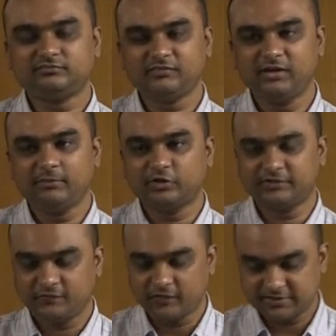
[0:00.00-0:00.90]
About the
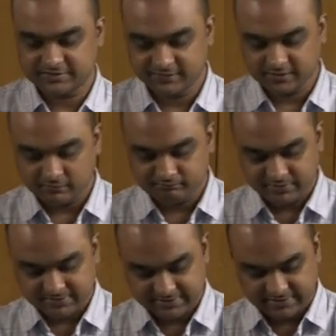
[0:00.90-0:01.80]
first ever
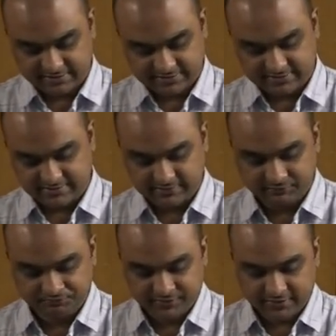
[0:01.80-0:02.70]
compulsory licensing
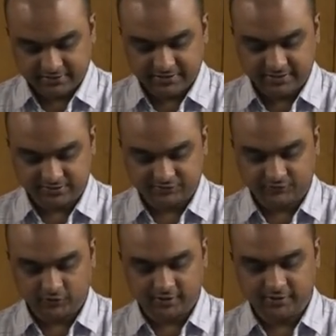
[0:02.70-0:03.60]
case
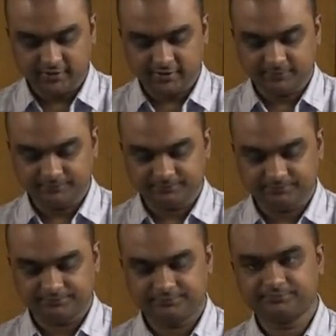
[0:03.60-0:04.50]
for India.
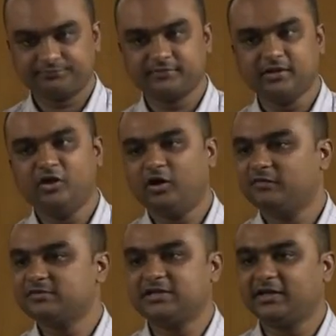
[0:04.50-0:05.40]

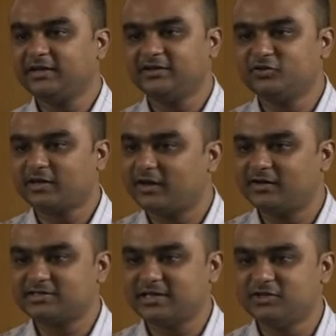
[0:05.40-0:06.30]
Obviously, again, you can
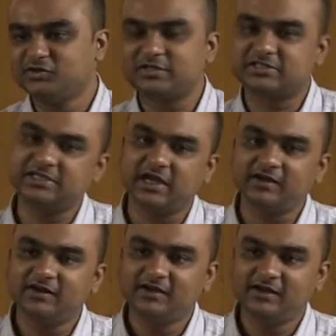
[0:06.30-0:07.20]
understand USTR
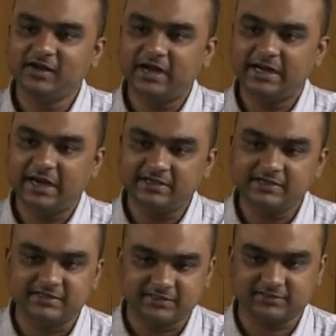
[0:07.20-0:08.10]

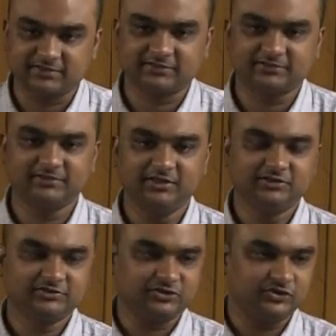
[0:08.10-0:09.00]
highlighted this.
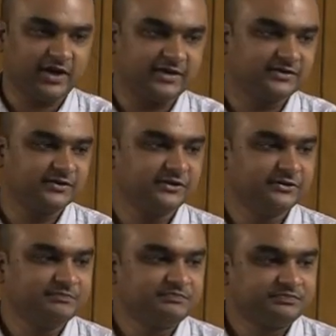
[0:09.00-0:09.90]
See, right?
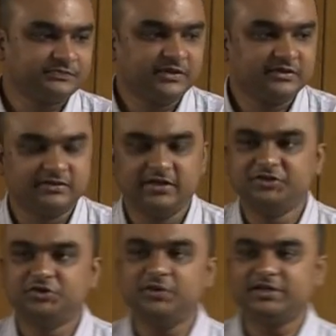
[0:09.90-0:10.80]
The
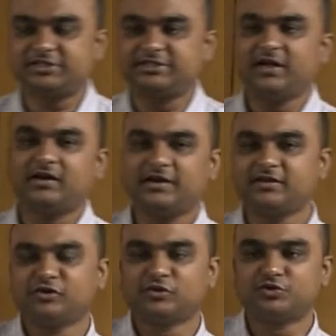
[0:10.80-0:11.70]
USTR, write a
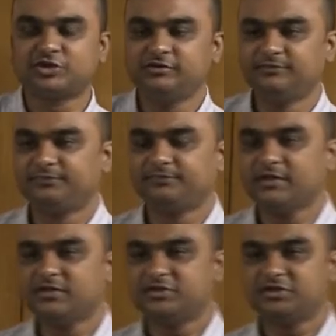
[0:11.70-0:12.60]
conclusion.
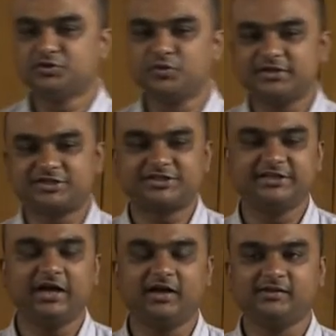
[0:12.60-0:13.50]
the
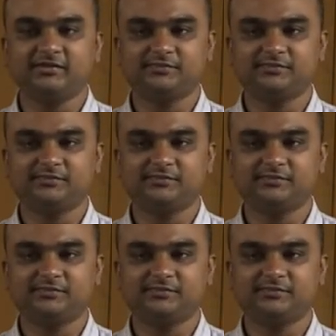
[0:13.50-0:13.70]
USTR